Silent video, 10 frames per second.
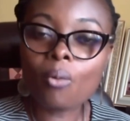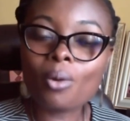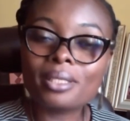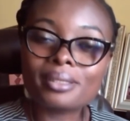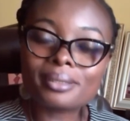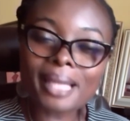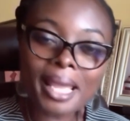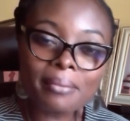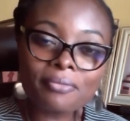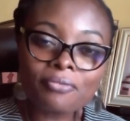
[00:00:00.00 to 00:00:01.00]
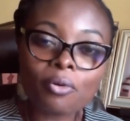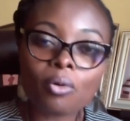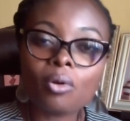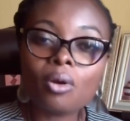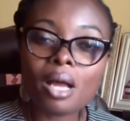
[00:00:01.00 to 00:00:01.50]
When it's time
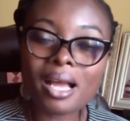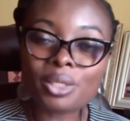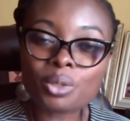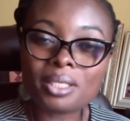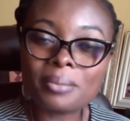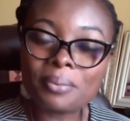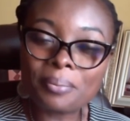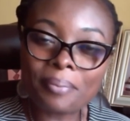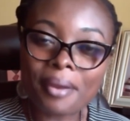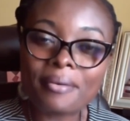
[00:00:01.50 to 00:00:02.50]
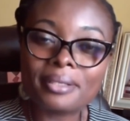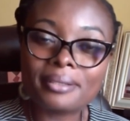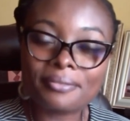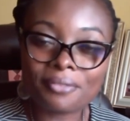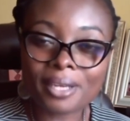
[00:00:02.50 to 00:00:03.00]
for actually preparing
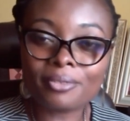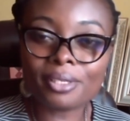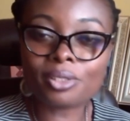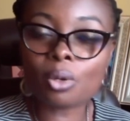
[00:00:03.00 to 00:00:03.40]
the fried rice,